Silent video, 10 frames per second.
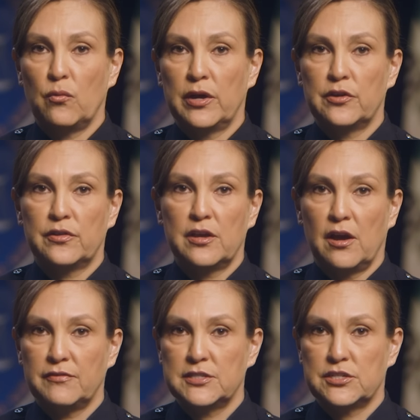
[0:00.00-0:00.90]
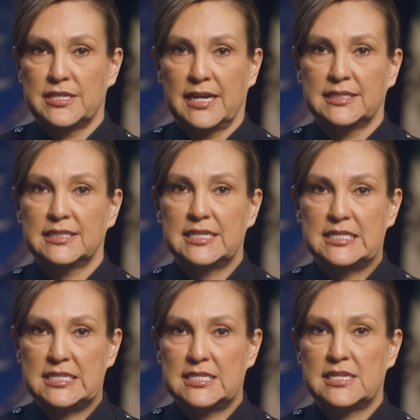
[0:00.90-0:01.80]
whether the officers acted
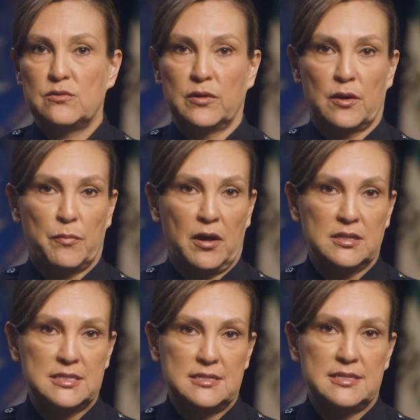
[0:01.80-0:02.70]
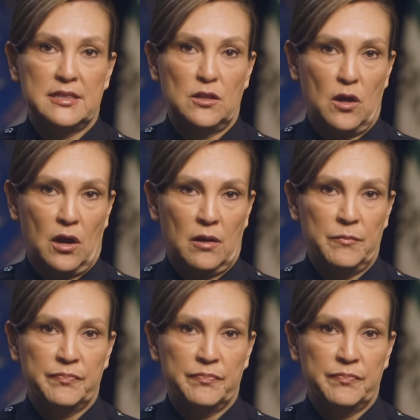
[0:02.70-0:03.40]
consistent with our policies and the law